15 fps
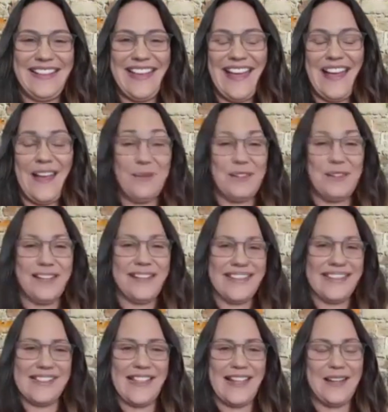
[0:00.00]
Yeah, I'm really
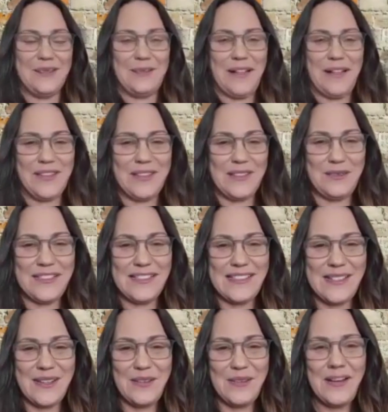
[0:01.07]
excited about this one.
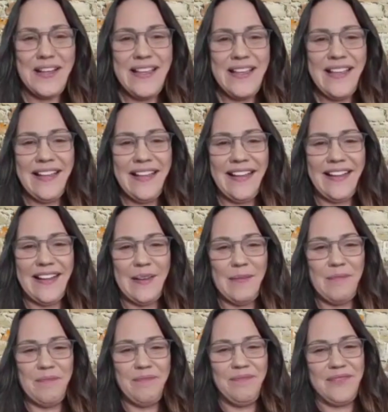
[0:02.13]
So,
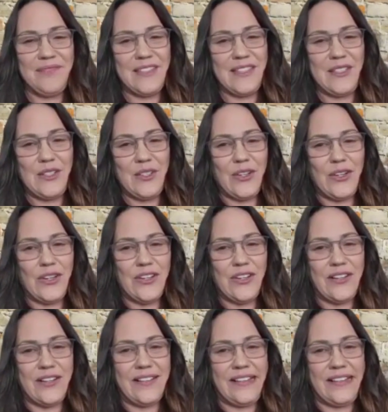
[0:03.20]
um, you're